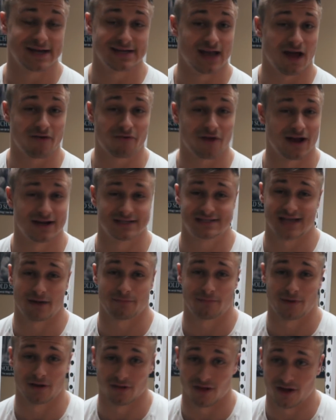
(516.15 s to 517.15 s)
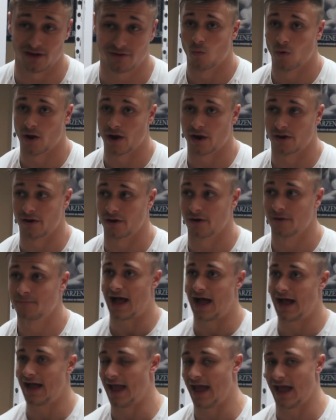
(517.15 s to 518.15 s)
never had a time in my life where
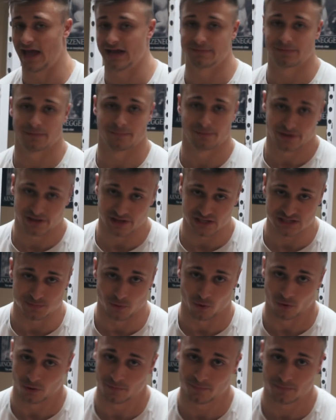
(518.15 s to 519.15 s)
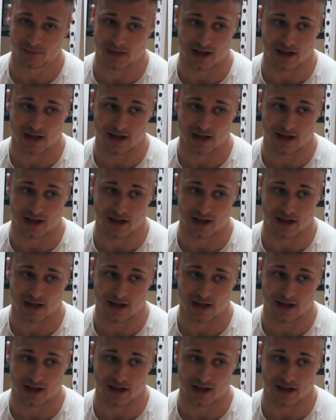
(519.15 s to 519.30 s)
I hadn't been playing a sport.